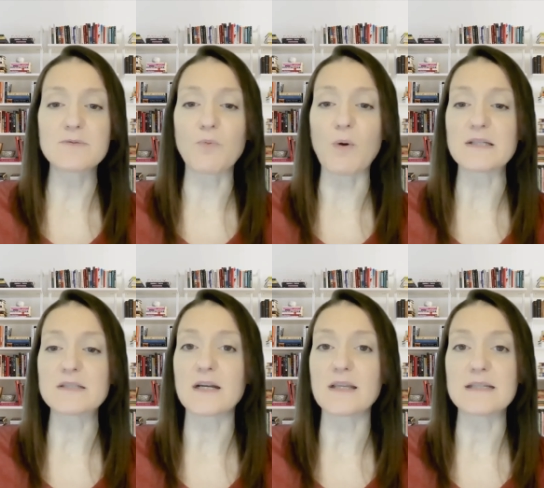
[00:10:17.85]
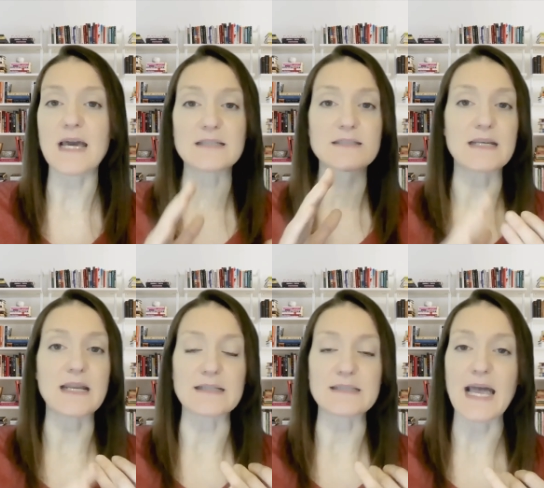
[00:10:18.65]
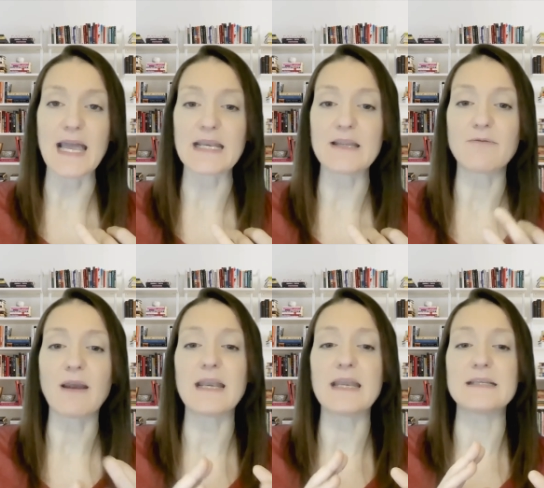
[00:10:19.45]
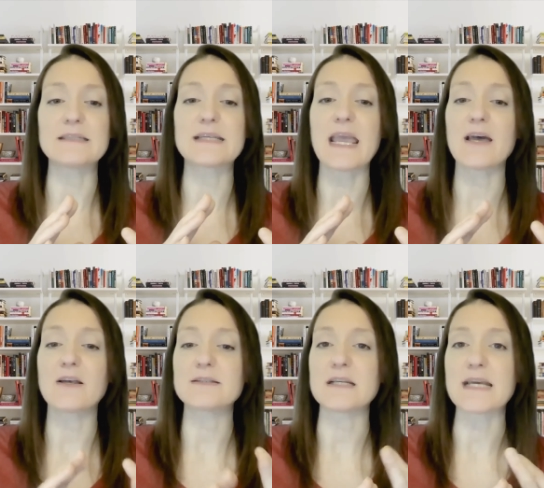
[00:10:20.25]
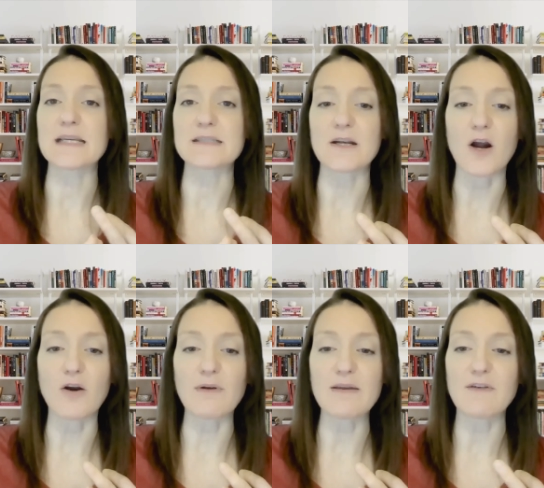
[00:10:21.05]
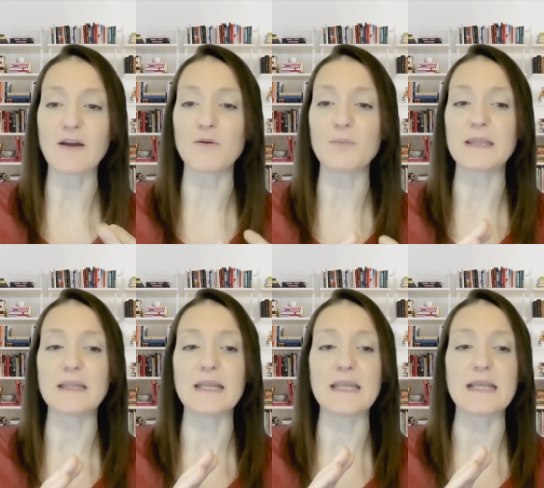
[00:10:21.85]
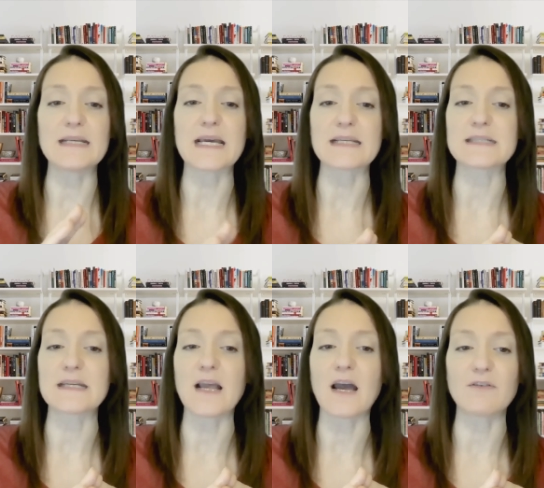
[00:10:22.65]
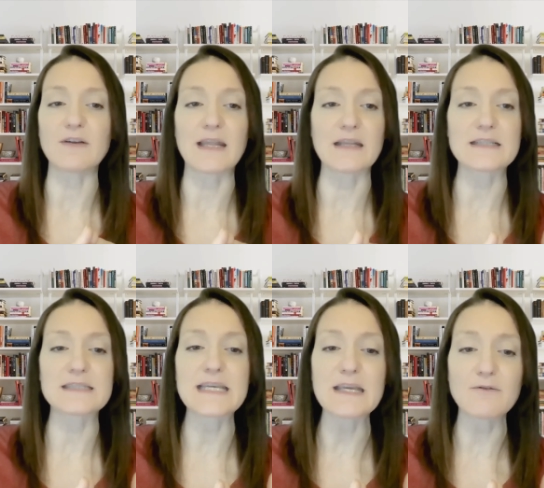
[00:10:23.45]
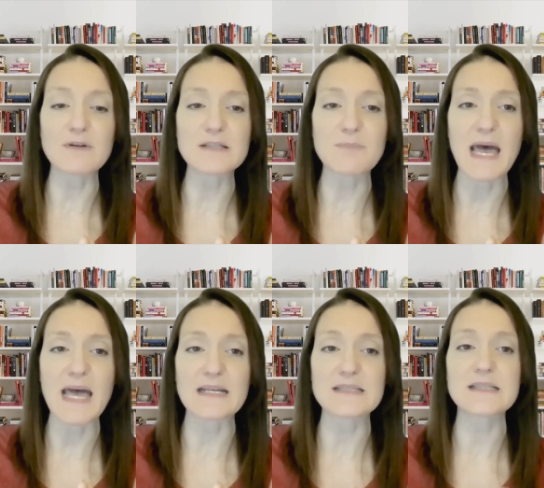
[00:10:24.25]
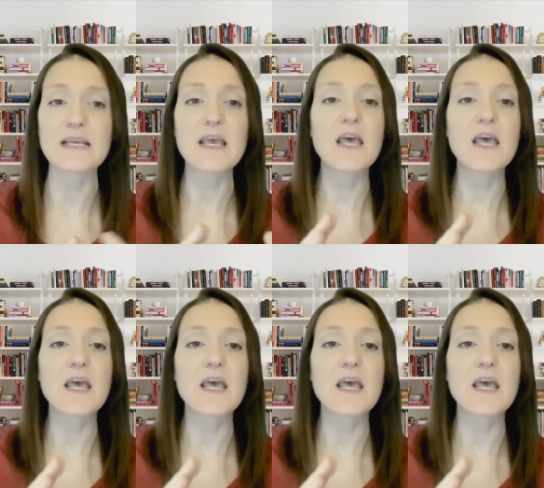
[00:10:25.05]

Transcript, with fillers: one study tested anxiety rating scales, they tested heart rate variability, they tested galvanic skin response,